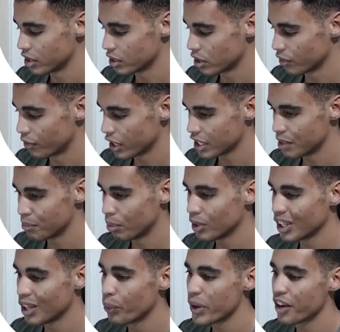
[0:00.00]
So for example,
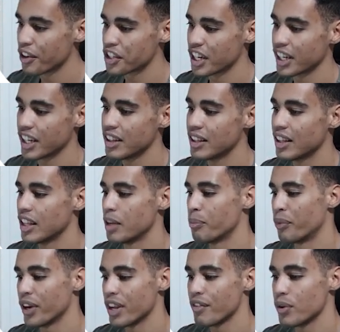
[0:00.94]
now we are checking that the
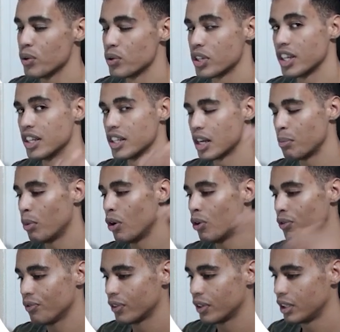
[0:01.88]
previous is
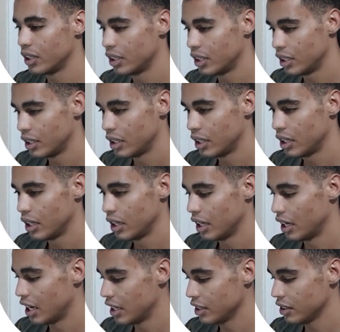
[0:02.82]
above
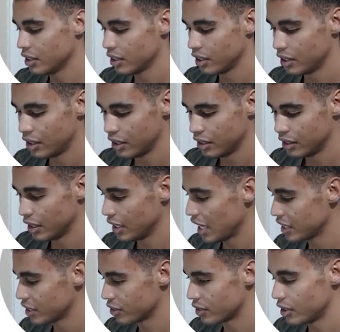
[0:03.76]
and the
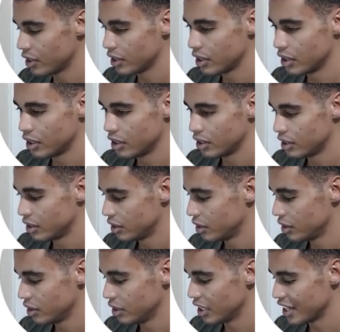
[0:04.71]
latter,
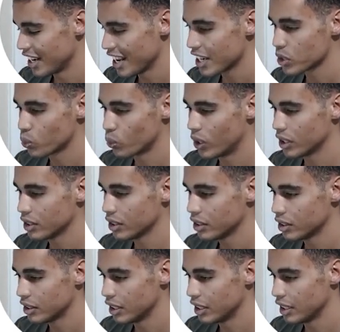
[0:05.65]
the next one,
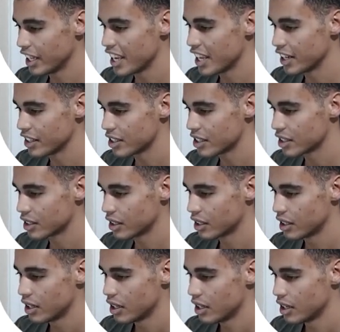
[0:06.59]
the latest,
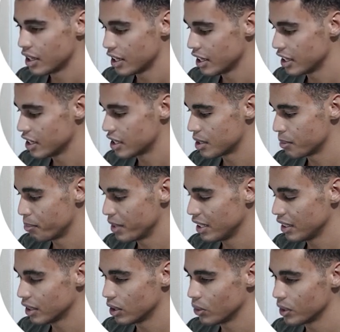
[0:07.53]
is
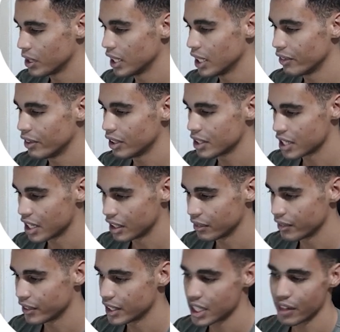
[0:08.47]
below the level
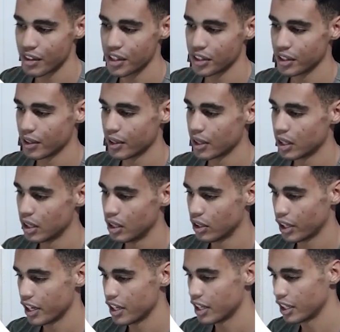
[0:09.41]
70.
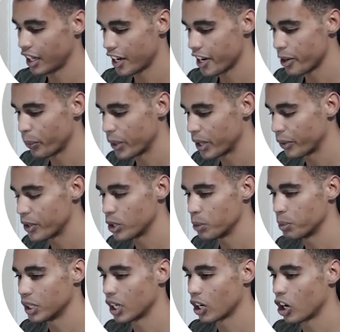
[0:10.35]
Okay, and here we are going to
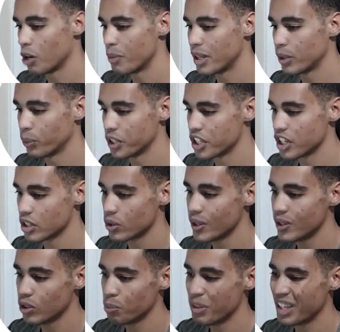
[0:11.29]
put a comment which is
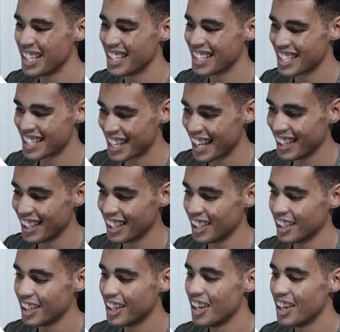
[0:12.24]
going to be sell.